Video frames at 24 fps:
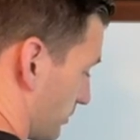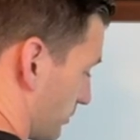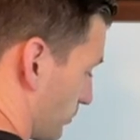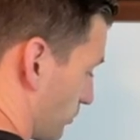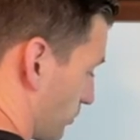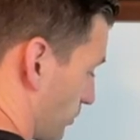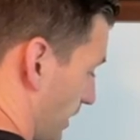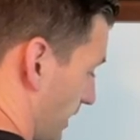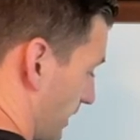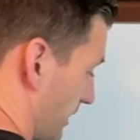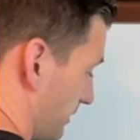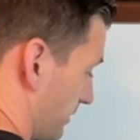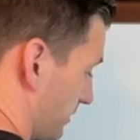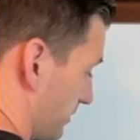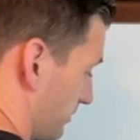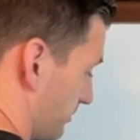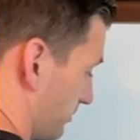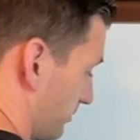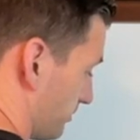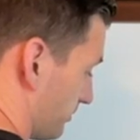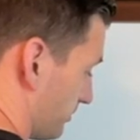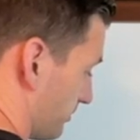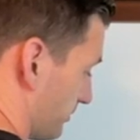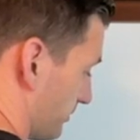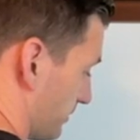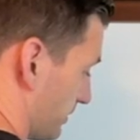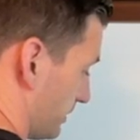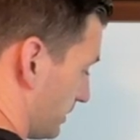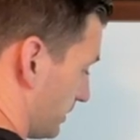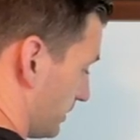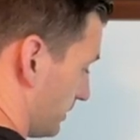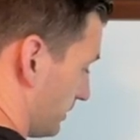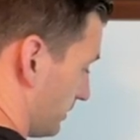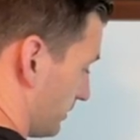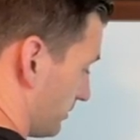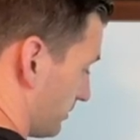random,
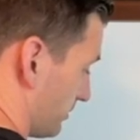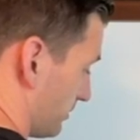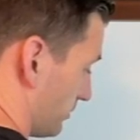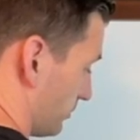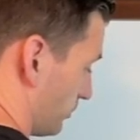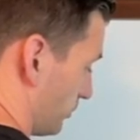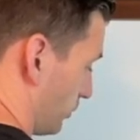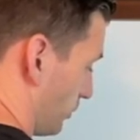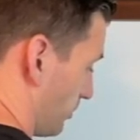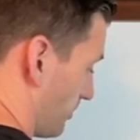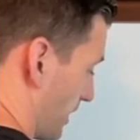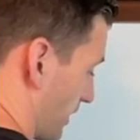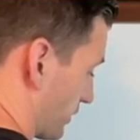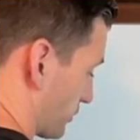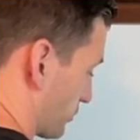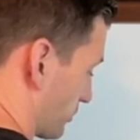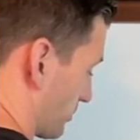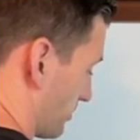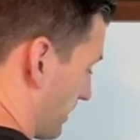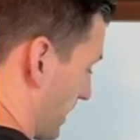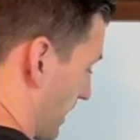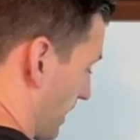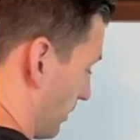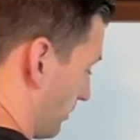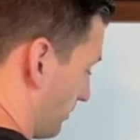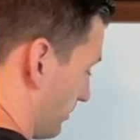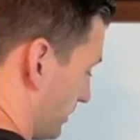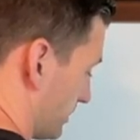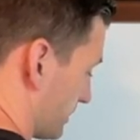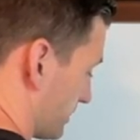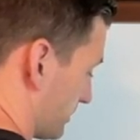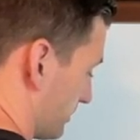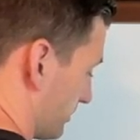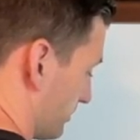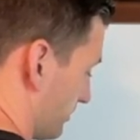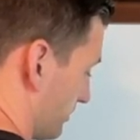we'll measure them out,
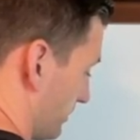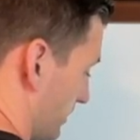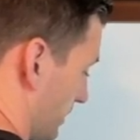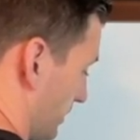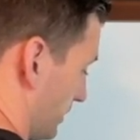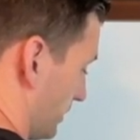but some,